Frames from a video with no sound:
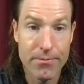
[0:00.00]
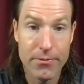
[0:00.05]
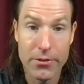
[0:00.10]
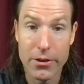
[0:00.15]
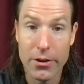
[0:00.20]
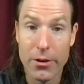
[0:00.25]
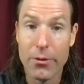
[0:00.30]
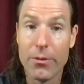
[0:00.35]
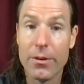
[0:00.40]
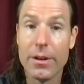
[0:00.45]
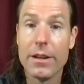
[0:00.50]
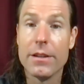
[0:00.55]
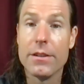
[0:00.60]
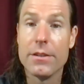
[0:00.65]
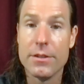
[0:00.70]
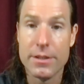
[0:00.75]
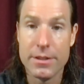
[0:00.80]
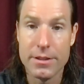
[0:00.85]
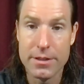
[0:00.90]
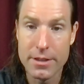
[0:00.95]
So
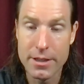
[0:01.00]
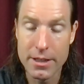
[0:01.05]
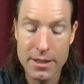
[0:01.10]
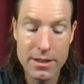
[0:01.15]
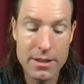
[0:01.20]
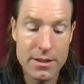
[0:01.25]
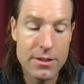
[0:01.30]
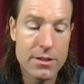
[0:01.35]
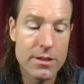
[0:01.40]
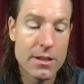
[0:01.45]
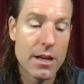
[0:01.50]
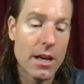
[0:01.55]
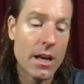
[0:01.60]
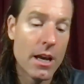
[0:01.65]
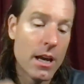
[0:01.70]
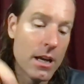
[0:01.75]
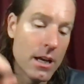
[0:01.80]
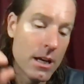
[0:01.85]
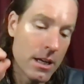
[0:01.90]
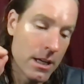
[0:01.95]
is,
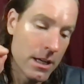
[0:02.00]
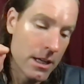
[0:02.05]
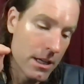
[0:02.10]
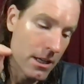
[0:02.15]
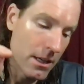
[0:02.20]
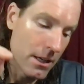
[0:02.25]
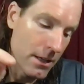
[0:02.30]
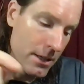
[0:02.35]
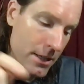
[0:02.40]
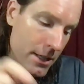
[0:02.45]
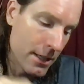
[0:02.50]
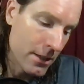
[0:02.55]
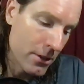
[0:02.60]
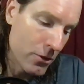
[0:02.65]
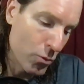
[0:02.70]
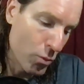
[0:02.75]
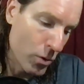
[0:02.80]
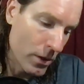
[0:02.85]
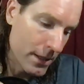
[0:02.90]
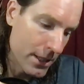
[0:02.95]

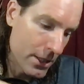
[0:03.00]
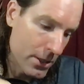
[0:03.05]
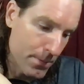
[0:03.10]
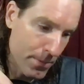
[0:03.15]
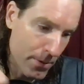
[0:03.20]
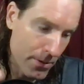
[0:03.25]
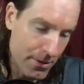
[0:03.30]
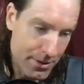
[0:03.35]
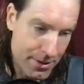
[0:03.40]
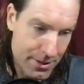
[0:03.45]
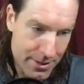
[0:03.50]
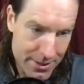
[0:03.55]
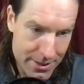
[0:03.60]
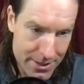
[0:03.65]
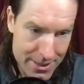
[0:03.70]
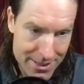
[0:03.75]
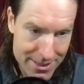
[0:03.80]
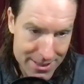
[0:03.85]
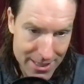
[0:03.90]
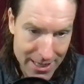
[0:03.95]
did what this person
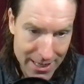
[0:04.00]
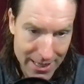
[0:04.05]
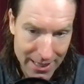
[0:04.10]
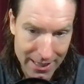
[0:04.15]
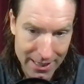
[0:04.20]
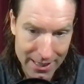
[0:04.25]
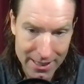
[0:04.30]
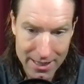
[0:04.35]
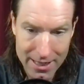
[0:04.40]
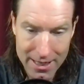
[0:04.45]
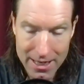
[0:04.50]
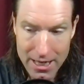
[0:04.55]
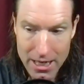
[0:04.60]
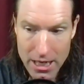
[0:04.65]
say